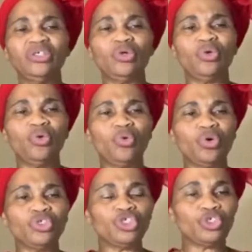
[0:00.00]
who was
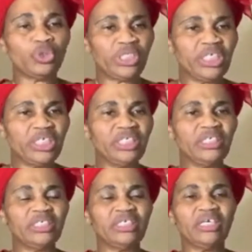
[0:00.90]
shooting
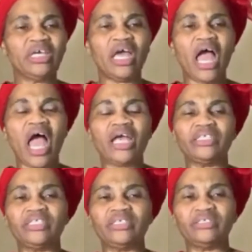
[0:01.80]
and
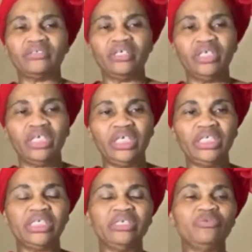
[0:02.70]
hit
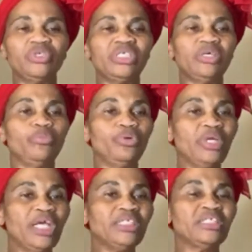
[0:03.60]
him with a
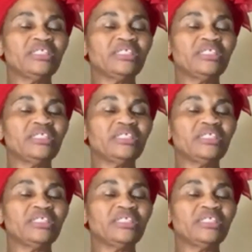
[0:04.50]
bullet.